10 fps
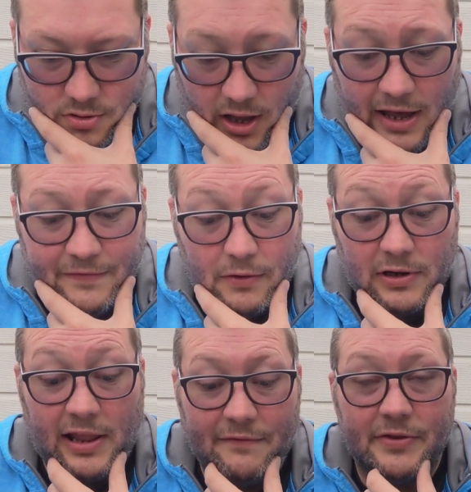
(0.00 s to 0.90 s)
iPhone
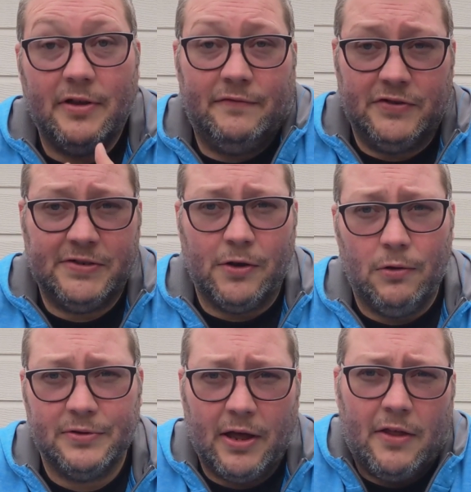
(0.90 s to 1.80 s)
11 that I've just
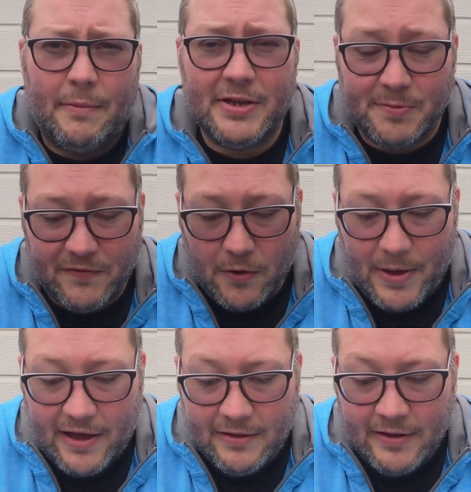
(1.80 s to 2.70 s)
sold. Oh, that makes me feel
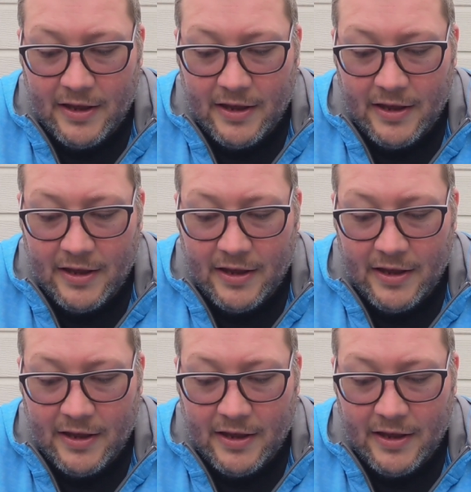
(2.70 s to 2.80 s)
better.